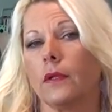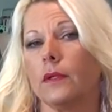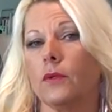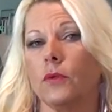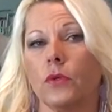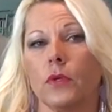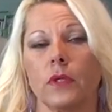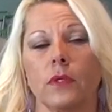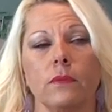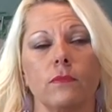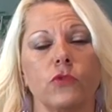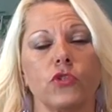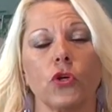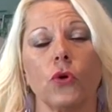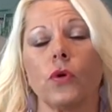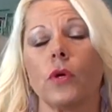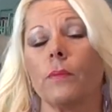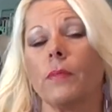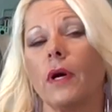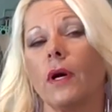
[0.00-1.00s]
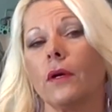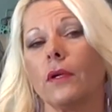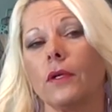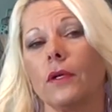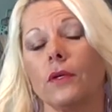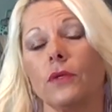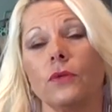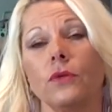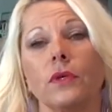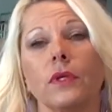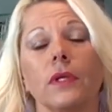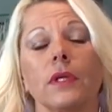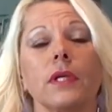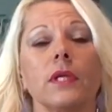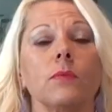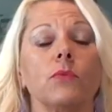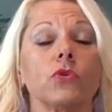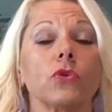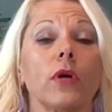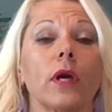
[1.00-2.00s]
You can joke about it, you can
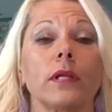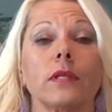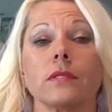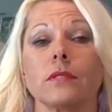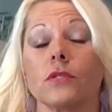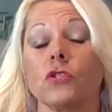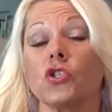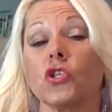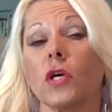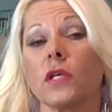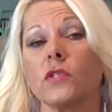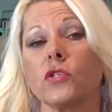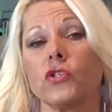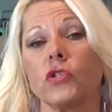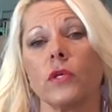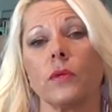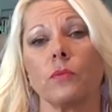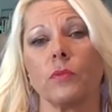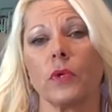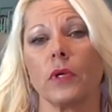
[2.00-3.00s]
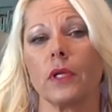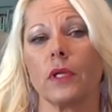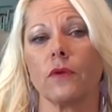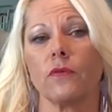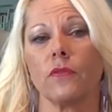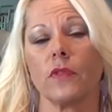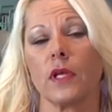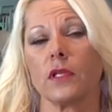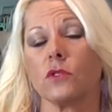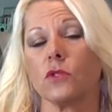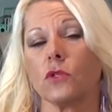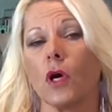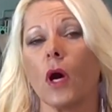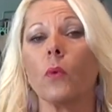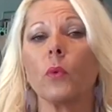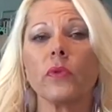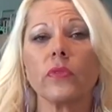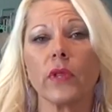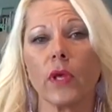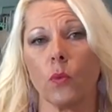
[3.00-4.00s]
keep trying to suggest it, but if that's
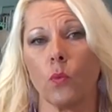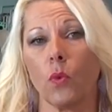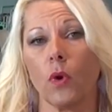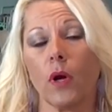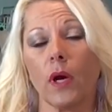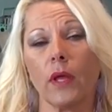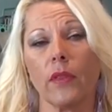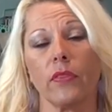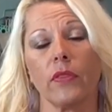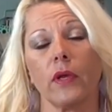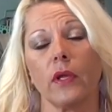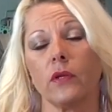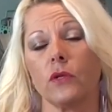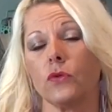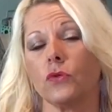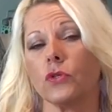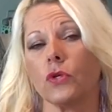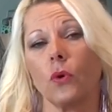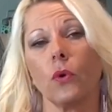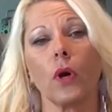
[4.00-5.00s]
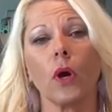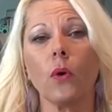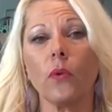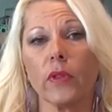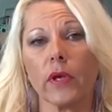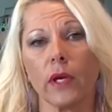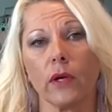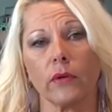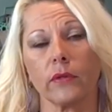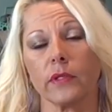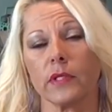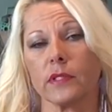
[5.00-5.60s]
not what they want, then you don't go there.